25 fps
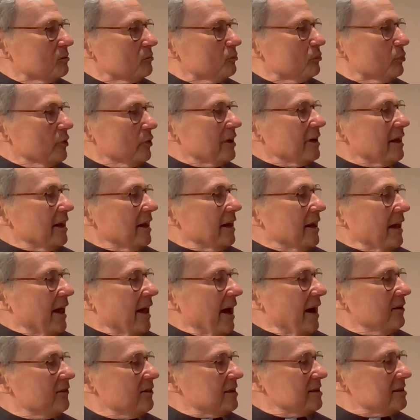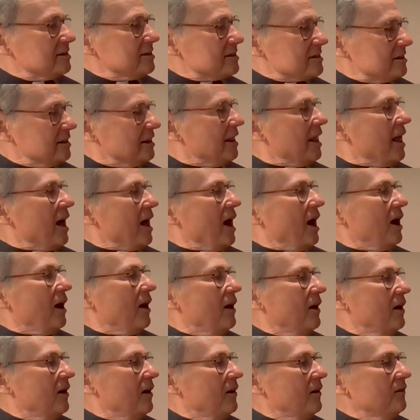bringing heaven's
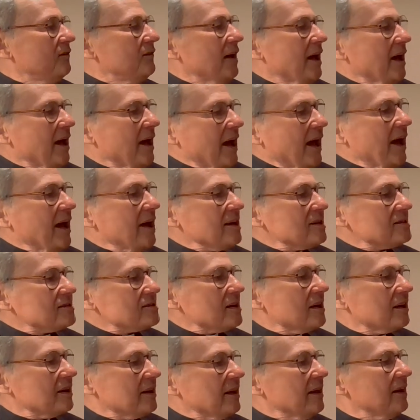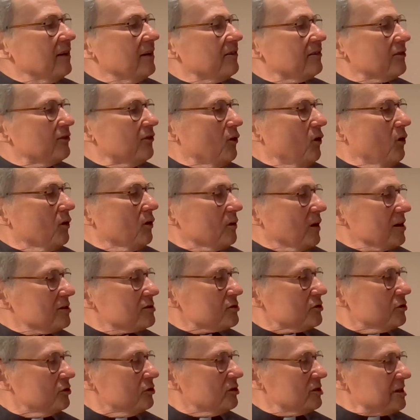love as a gift for us
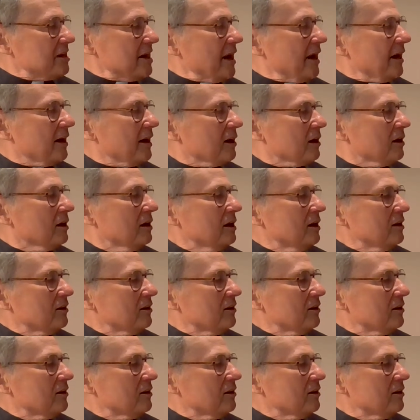to share